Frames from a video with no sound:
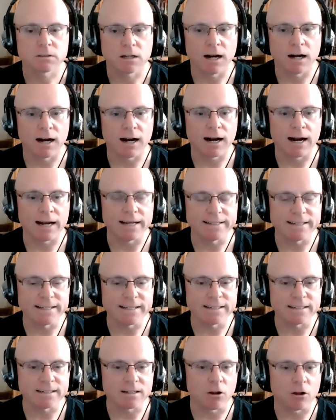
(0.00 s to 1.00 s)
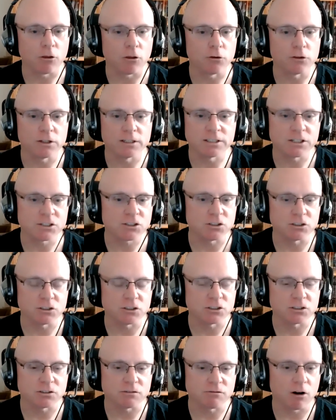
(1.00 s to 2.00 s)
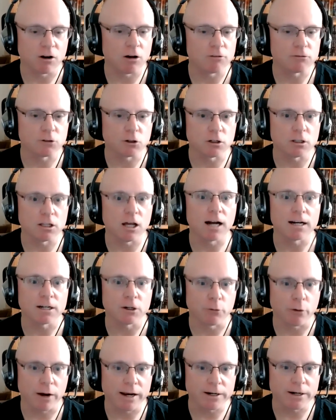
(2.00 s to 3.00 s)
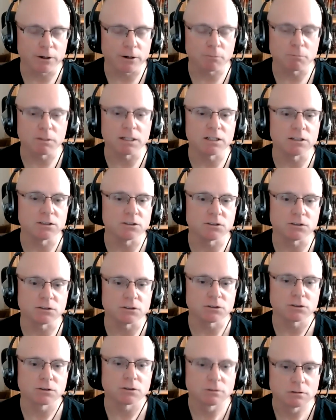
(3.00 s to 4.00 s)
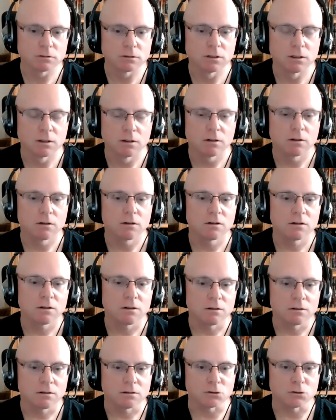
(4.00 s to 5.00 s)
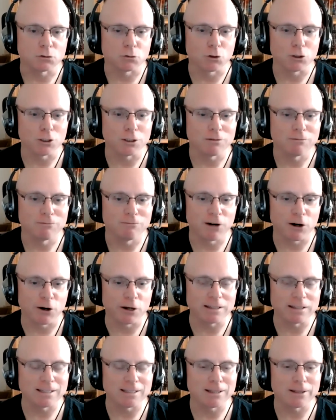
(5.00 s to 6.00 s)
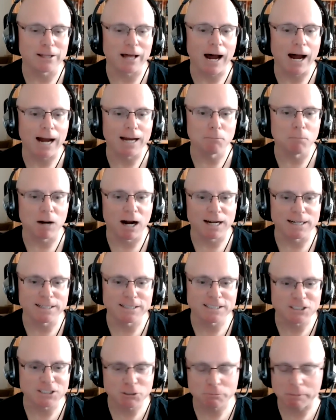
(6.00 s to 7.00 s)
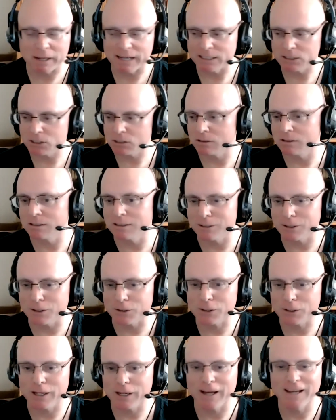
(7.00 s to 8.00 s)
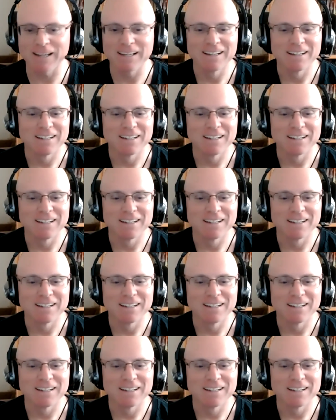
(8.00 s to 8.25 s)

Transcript: idea, although the distances involved are a lot greater because there's really very little to hide behind in space. Okay.